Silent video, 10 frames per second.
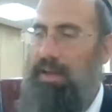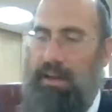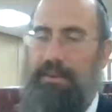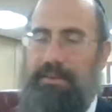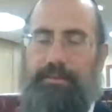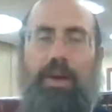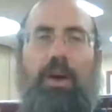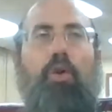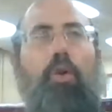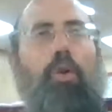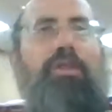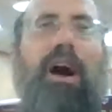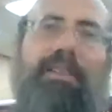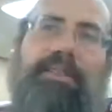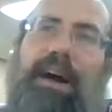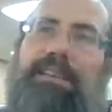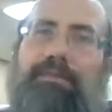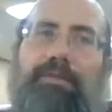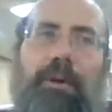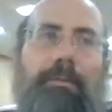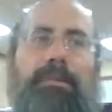like this: all the other nights of Yom